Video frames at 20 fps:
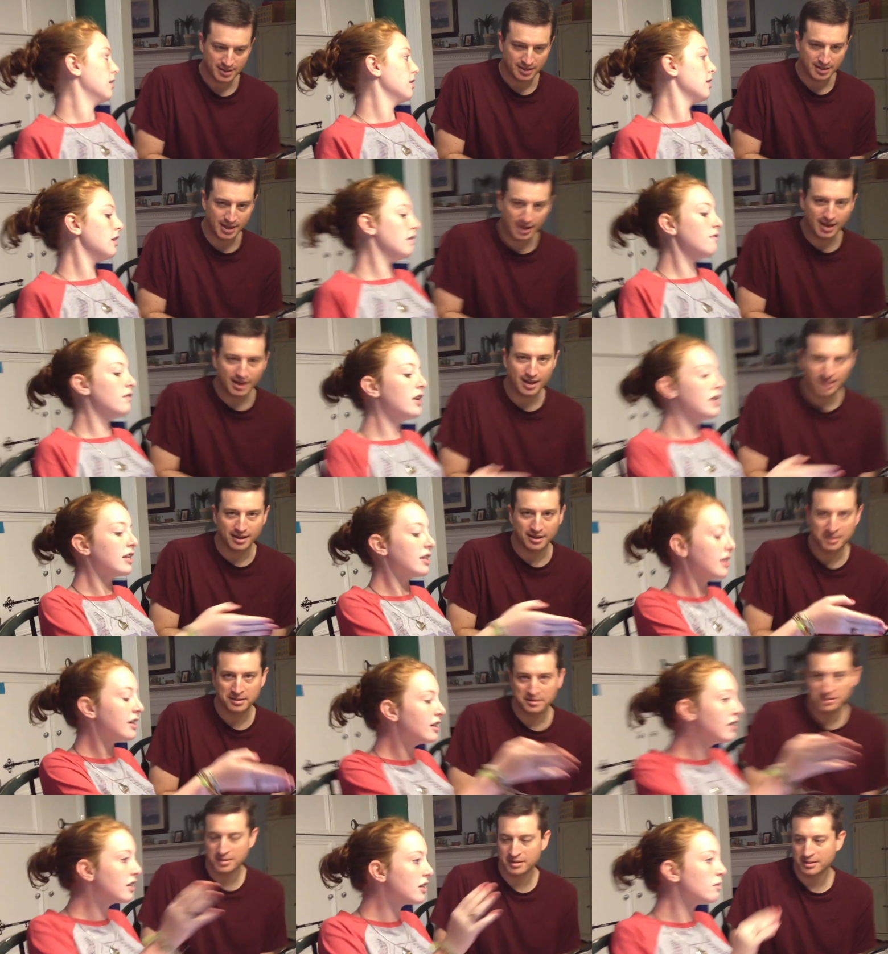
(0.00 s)
Speaker 1: Yeah. Even
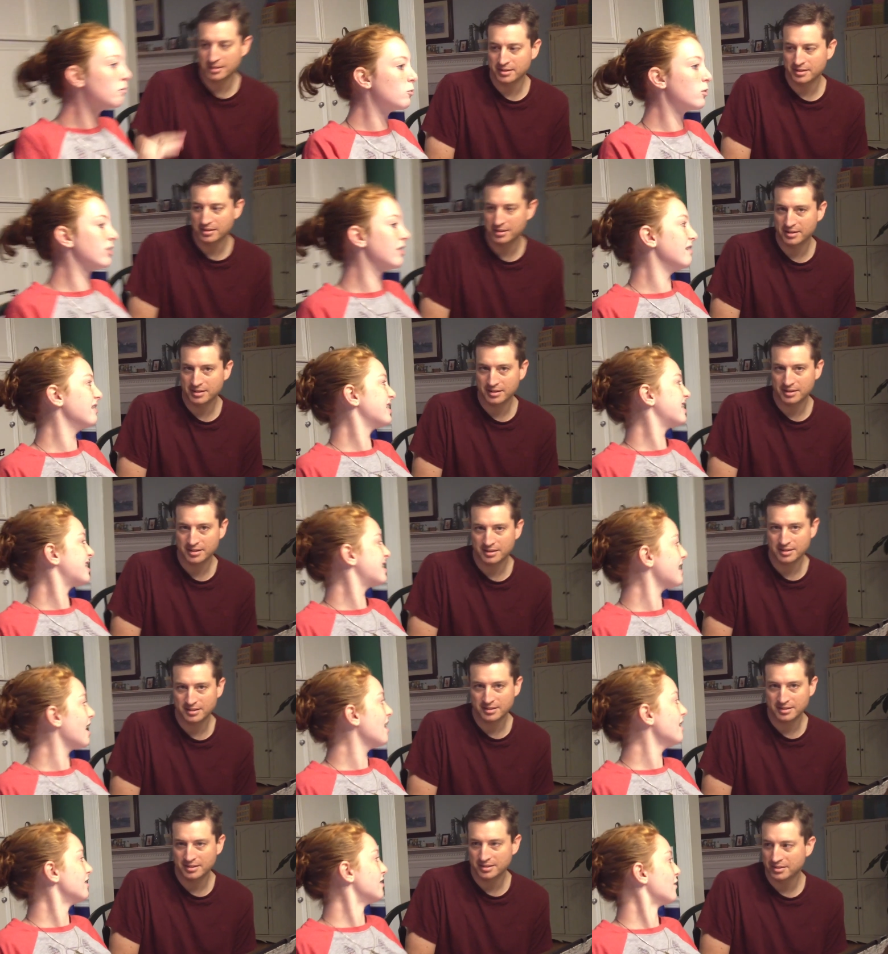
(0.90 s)
helium with
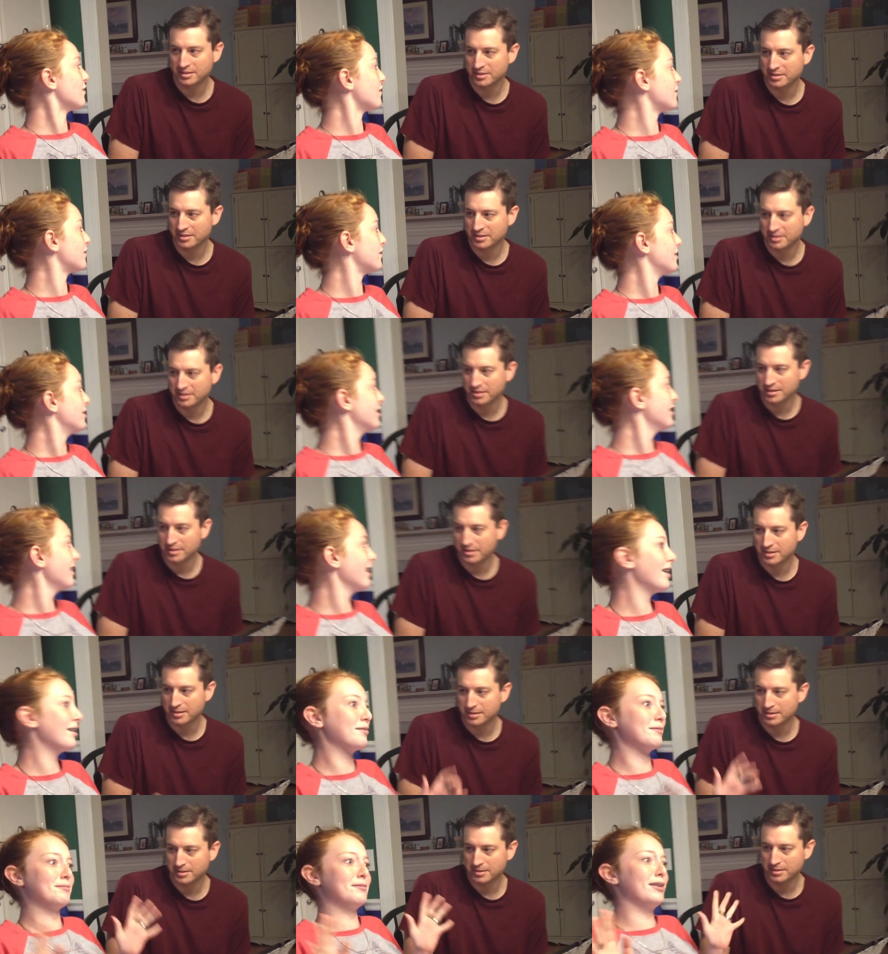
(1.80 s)
itself.
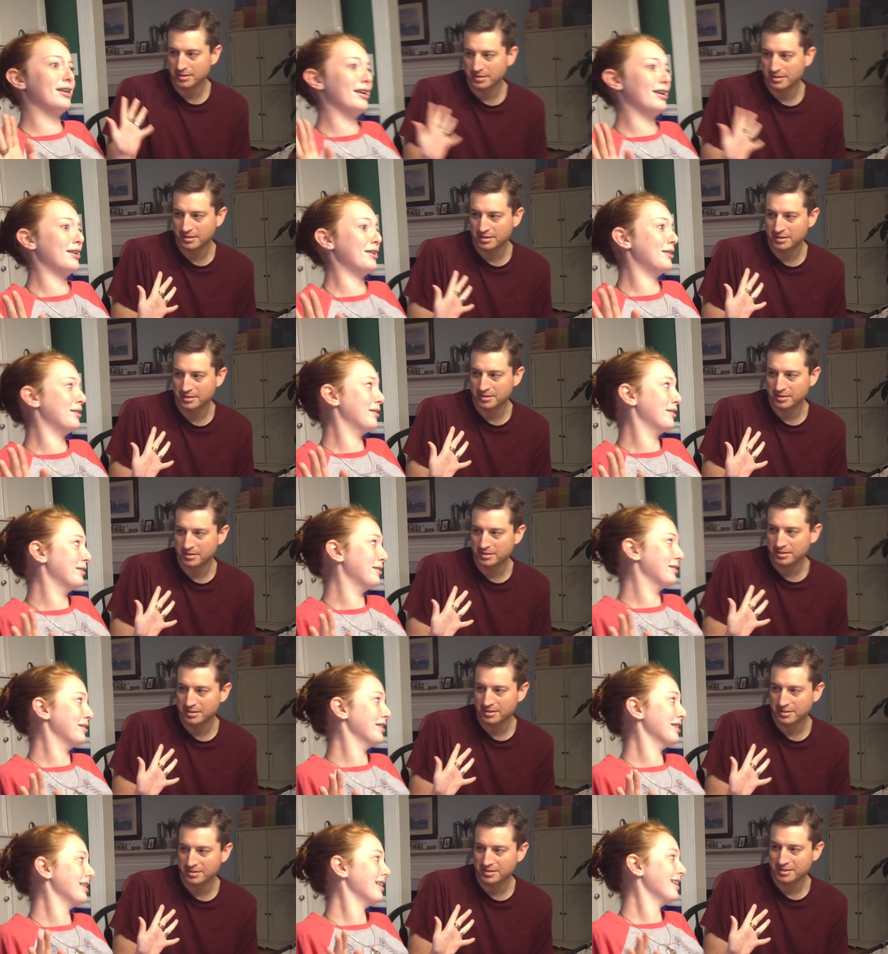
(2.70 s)
Like,
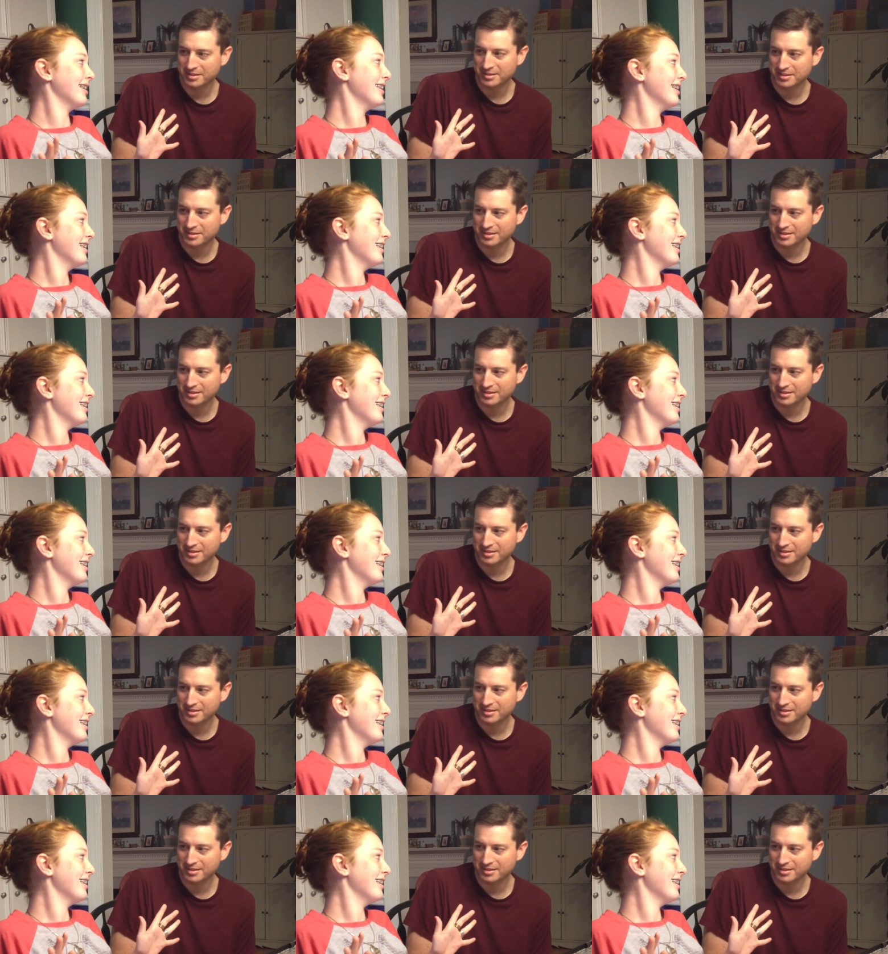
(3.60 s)
whoa!